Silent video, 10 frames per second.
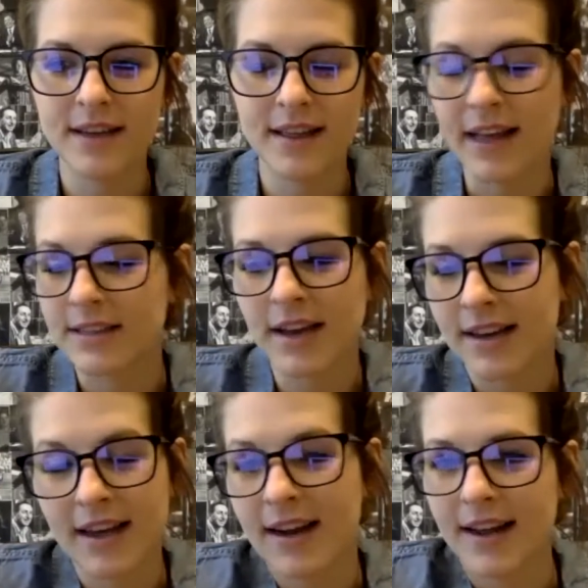that's, I,
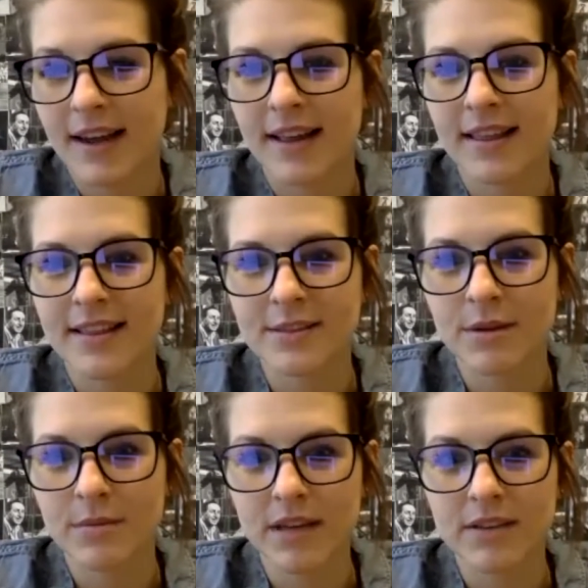and again, I think that's why
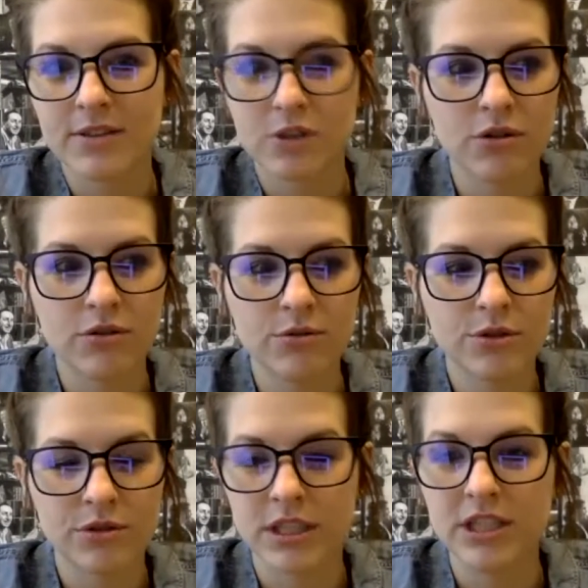I'm like so
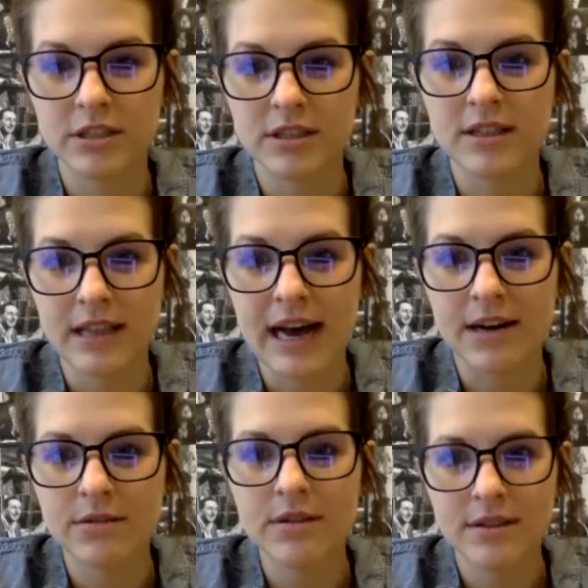strategically
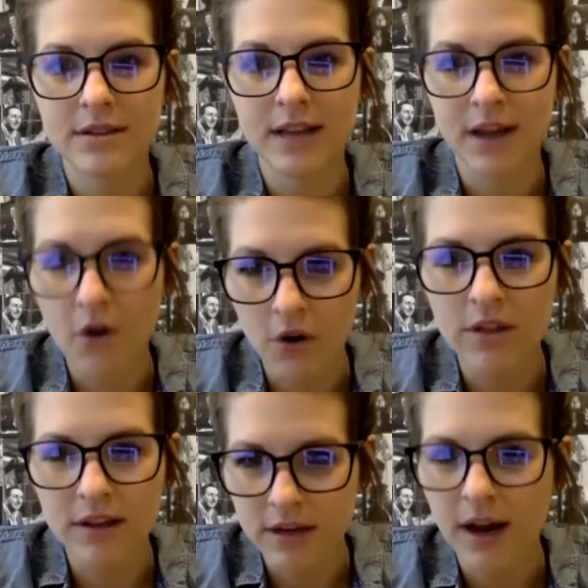loud, like all
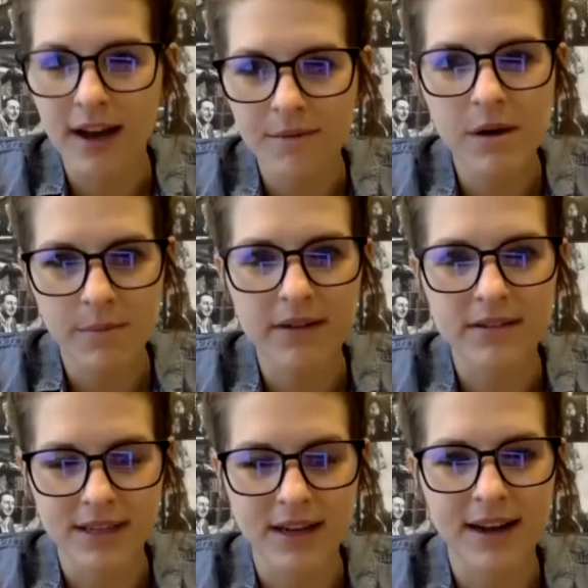the time about
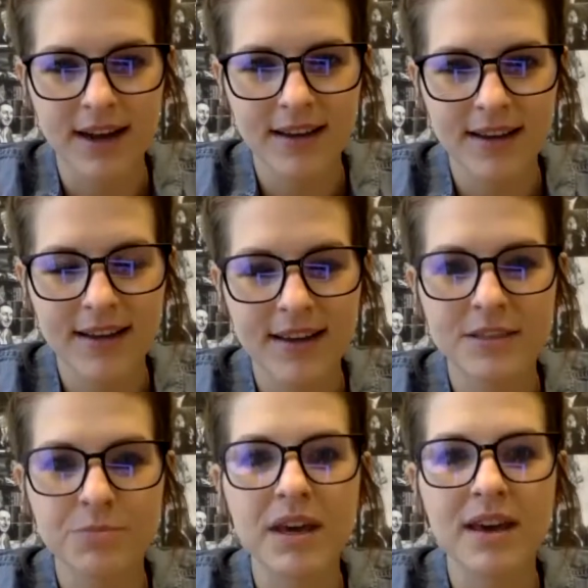design hacking,
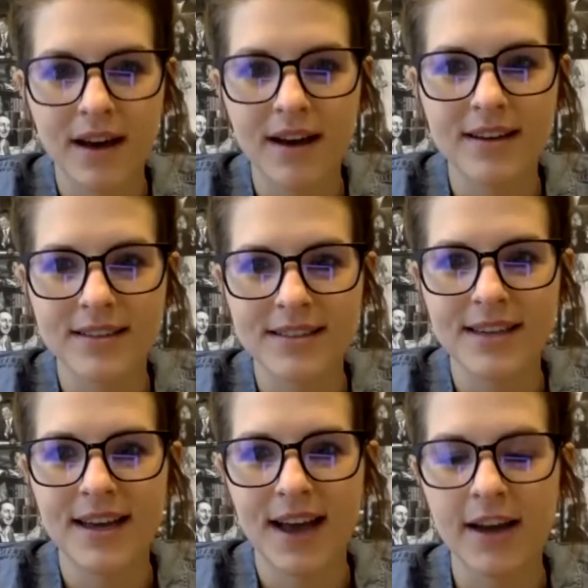is because
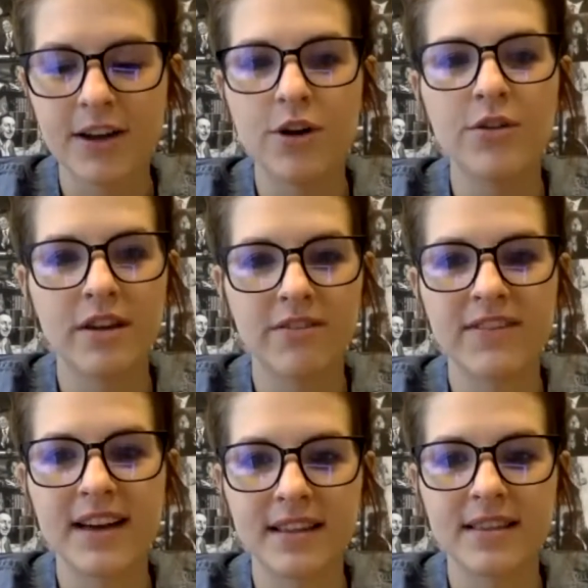I know the
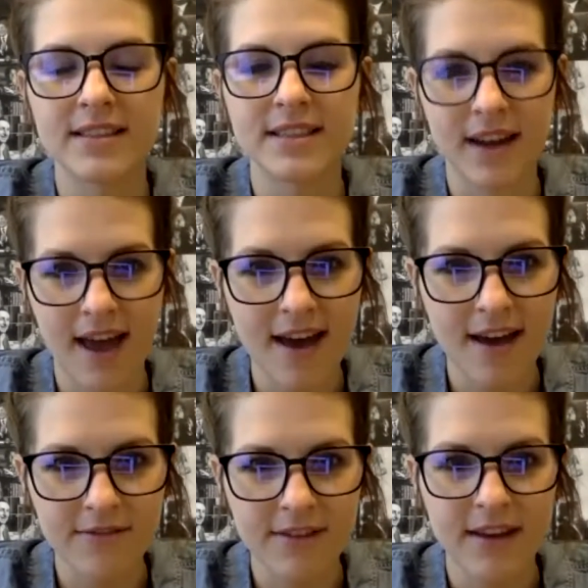effect that this can
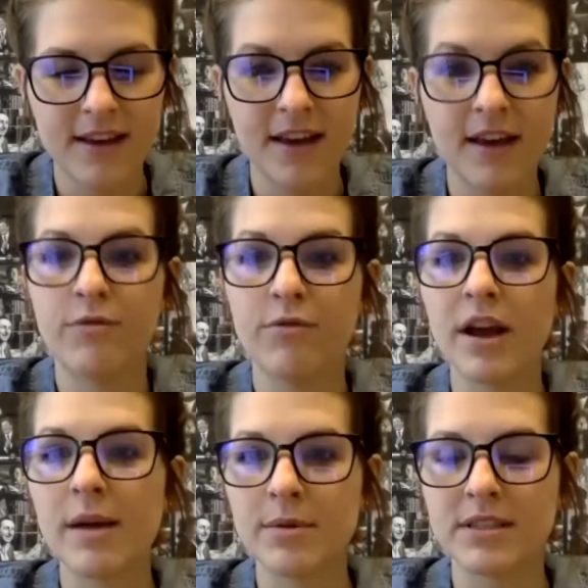have if we're
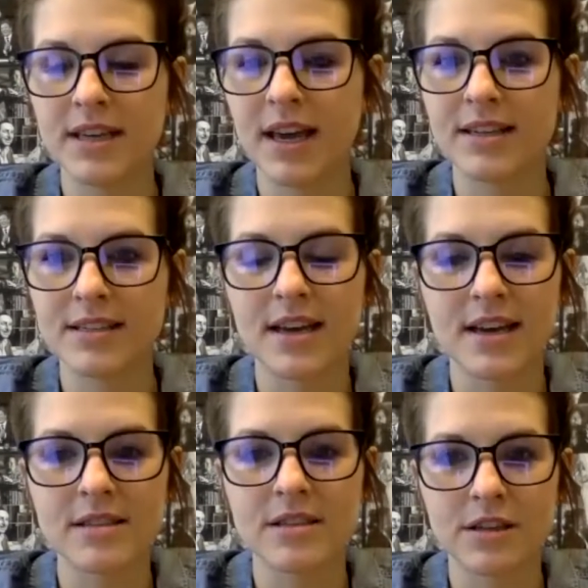able to get into the
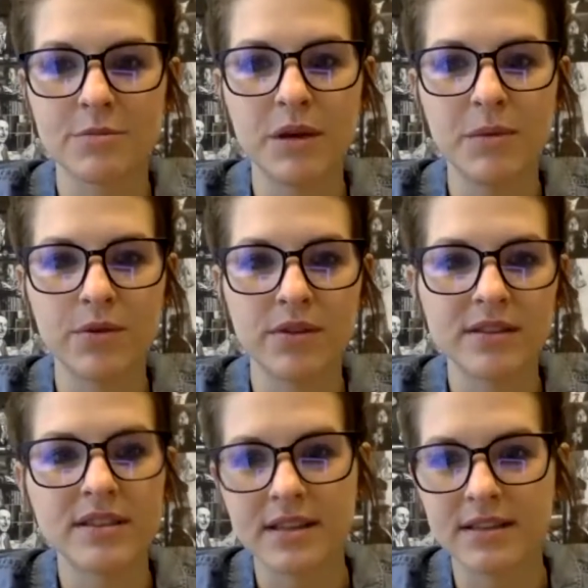hands of good people,
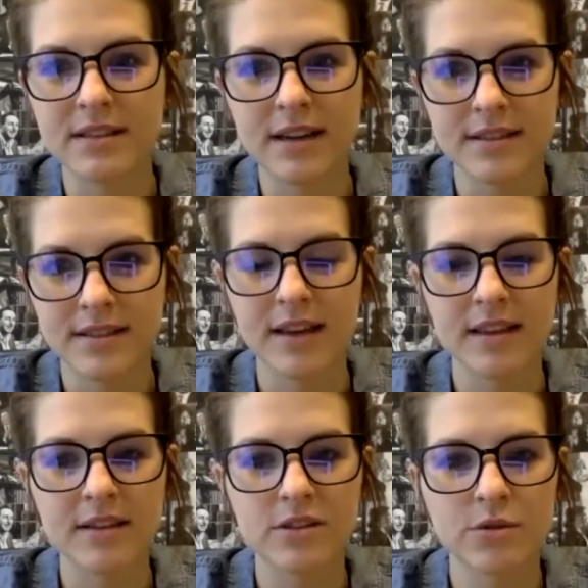this skill set to take
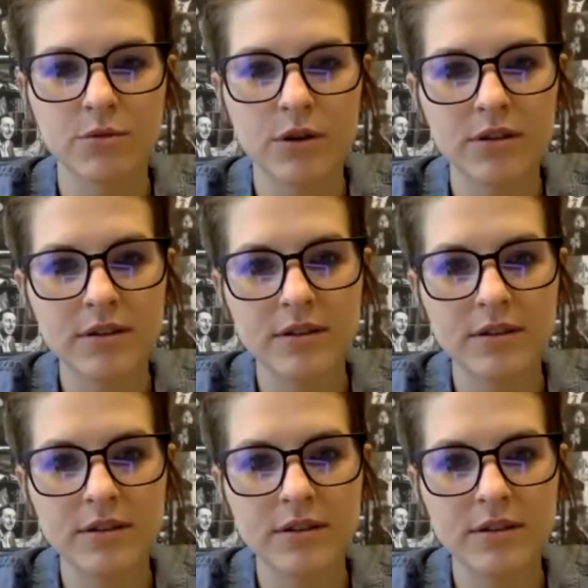things to the world.